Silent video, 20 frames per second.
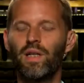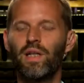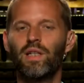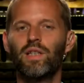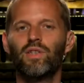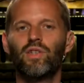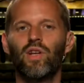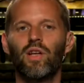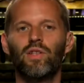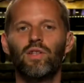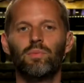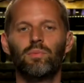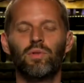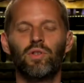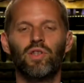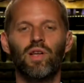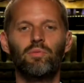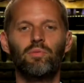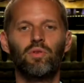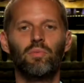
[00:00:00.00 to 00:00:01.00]
to change the
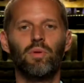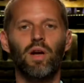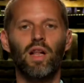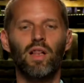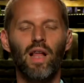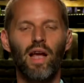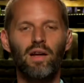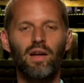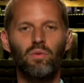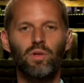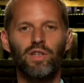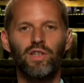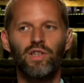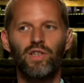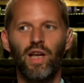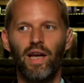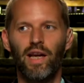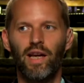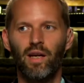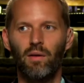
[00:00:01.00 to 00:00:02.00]
perception, but I like what he's
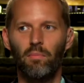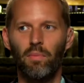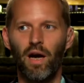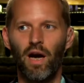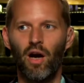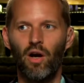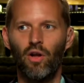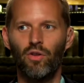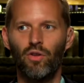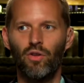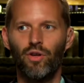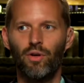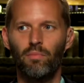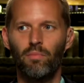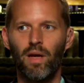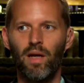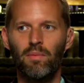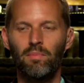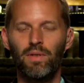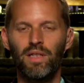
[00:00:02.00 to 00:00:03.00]
saying about there may
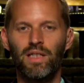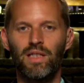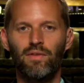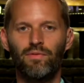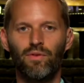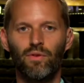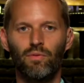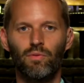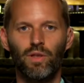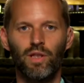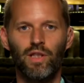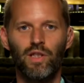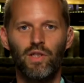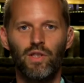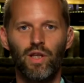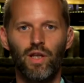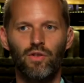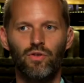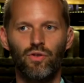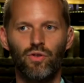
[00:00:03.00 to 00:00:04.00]
be different release
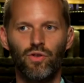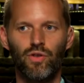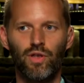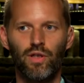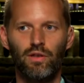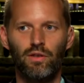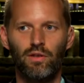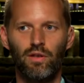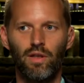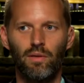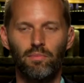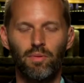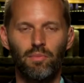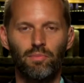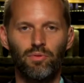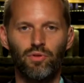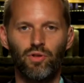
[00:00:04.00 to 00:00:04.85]
schedules that that people just